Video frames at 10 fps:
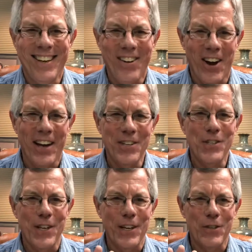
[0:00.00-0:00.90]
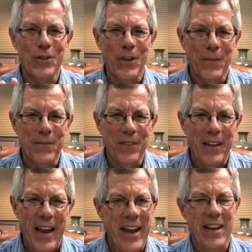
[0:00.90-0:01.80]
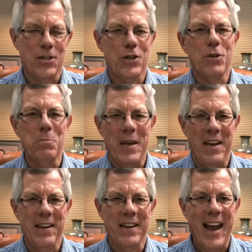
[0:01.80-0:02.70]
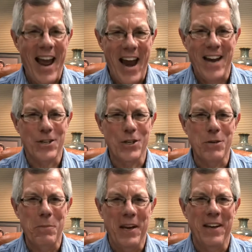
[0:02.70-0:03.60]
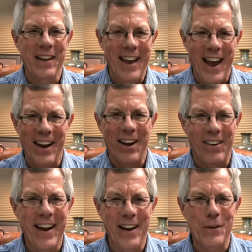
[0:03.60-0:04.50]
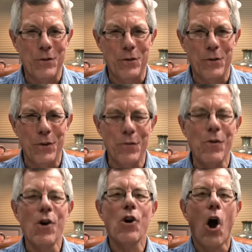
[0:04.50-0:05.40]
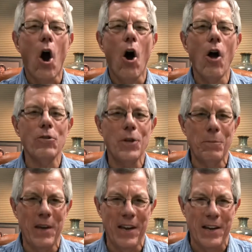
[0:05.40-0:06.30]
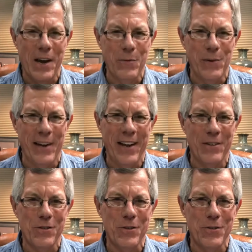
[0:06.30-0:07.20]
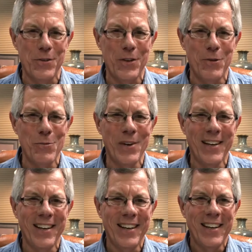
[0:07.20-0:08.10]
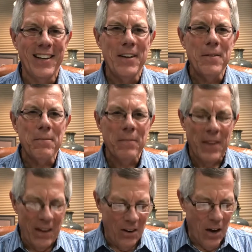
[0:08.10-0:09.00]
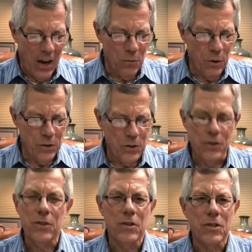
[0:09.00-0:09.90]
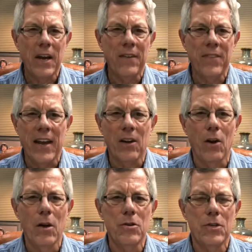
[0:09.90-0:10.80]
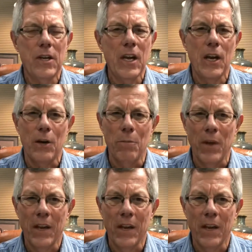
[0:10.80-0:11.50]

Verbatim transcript: God says, ask me, ask me, and I'll answer you. Call to me and I will answer you. And God wants us to stand that close to Him